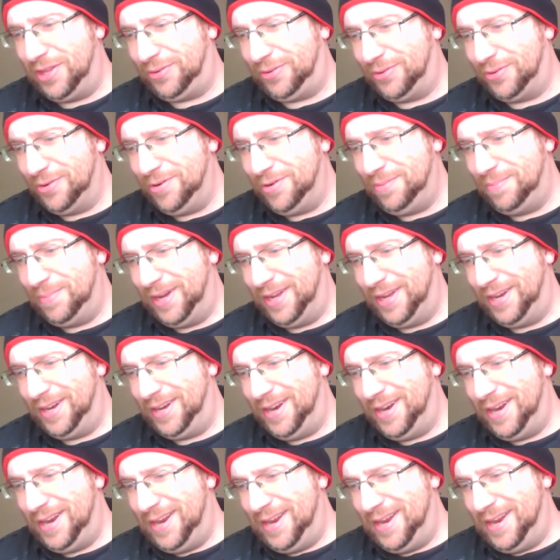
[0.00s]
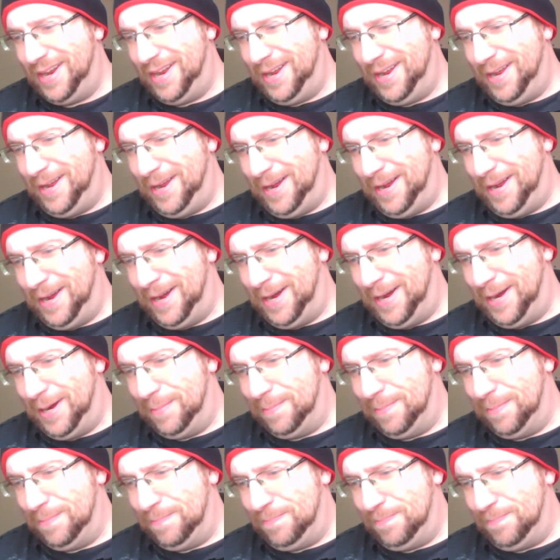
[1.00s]
through, but
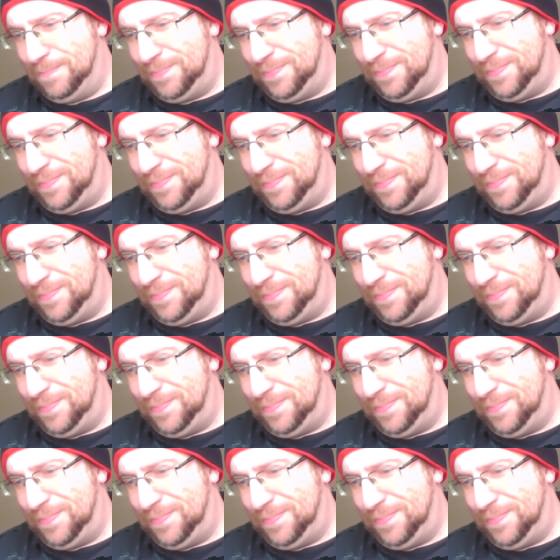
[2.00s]
um,